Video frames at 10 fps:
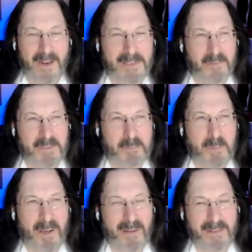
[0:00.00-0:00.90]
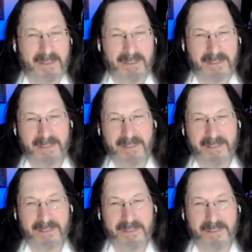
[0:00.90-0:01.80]
How does it respond
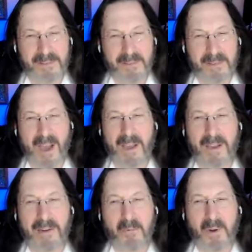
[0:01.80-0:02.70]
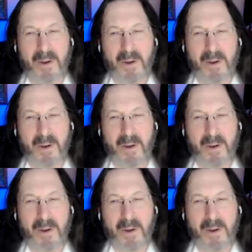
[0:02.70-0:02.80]
to kind